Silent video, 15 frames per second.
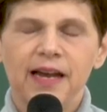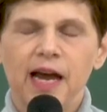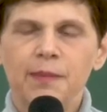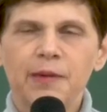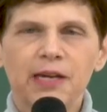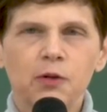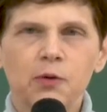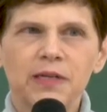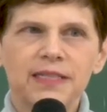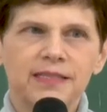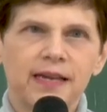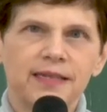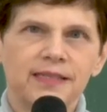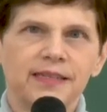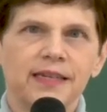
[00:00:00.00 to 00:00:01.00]
I'm not
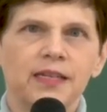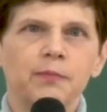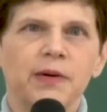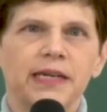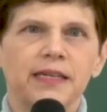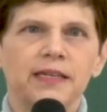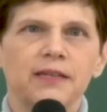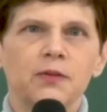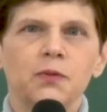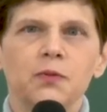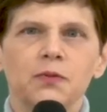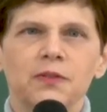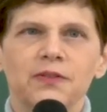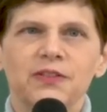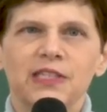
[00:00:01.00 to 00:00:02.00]
criticizing anybody who
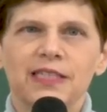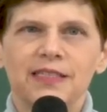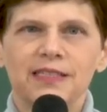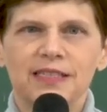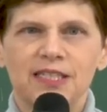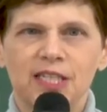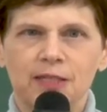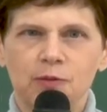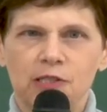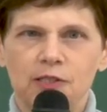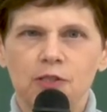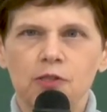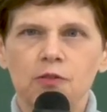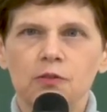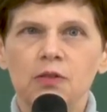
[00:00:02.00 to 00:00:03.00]
doesn't distinguish the
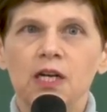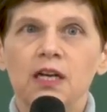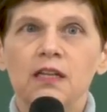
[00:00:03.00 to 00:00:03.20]
two.